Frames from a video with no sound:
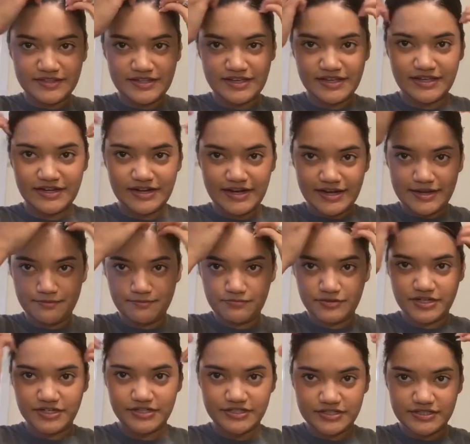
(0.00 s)
then I
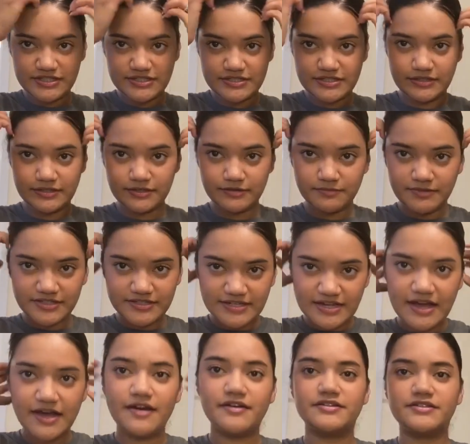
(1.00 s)
brush this a little bit
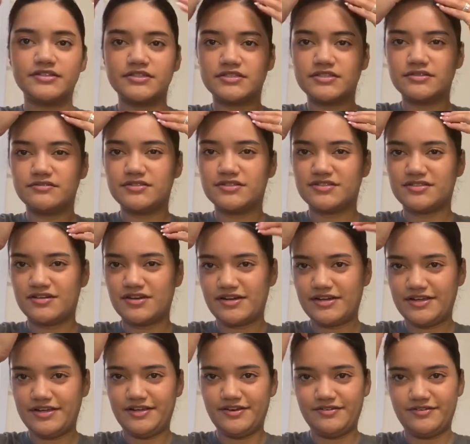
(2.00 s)
down just so it's
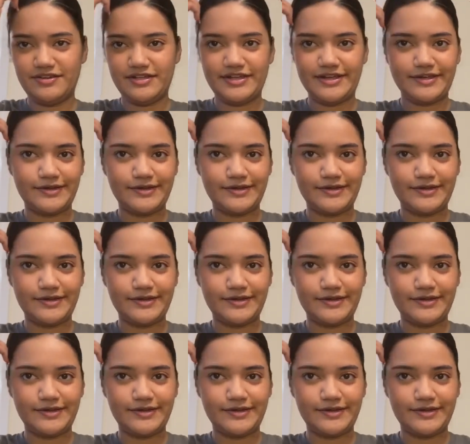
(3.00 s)
not, you know, like,